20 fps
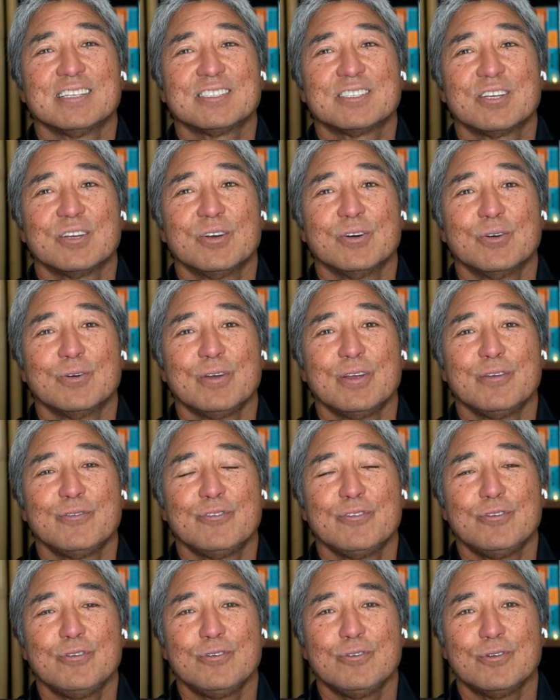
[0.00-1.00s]
So,
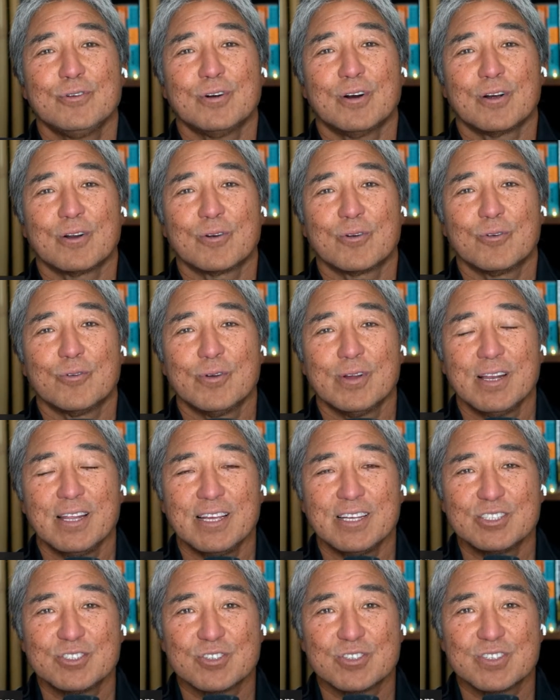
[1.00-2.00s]
if you are
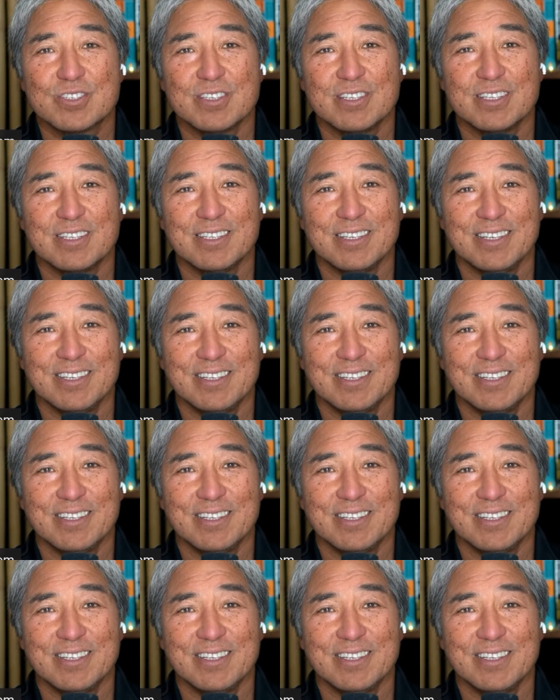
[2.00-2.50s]
really interested